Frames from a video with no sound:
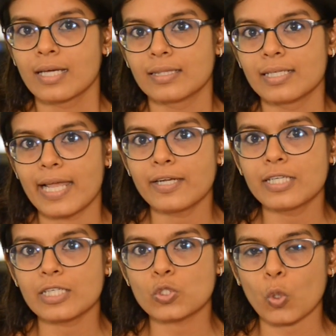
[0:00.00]
the
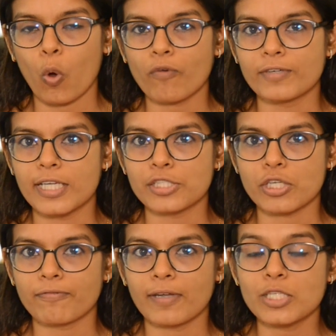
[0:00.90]
lenders of
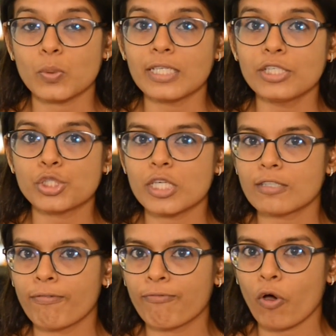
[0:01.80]
DHFL to
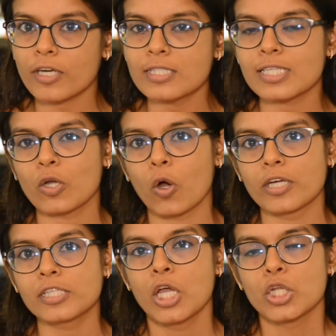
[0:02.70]
initiate a forensic
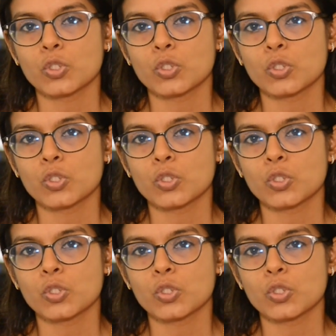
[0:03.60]
audit